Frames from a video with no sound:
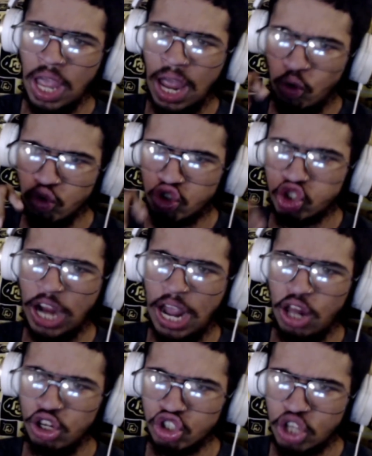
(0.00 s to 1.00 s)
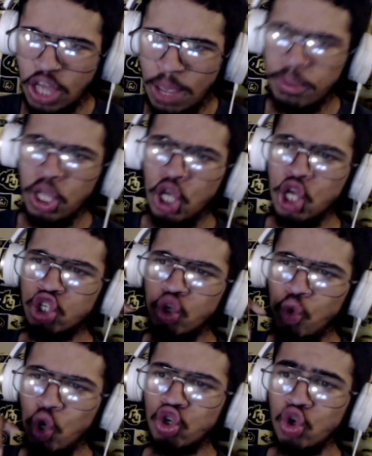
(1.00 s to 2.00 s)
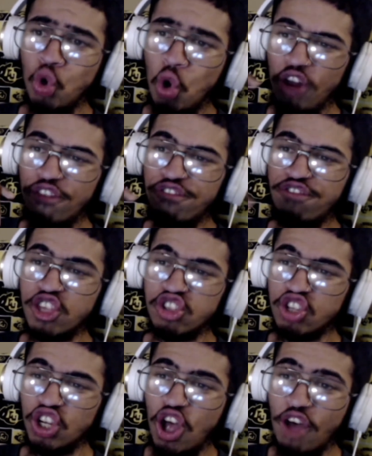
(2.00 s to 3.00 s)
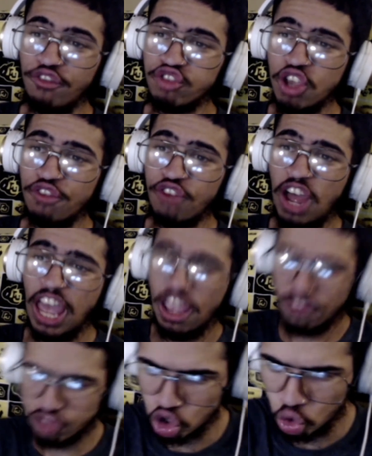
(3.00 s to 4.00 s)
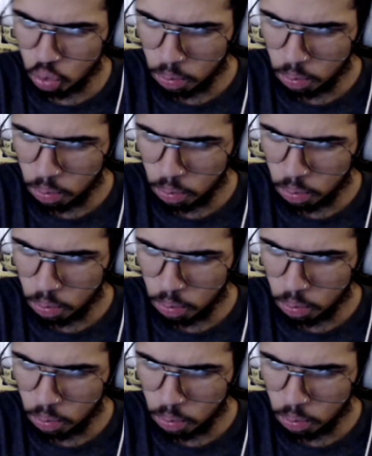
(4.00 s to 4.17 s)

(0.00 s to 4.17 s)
I will challenge them to a duel of fisticuffs if I have to.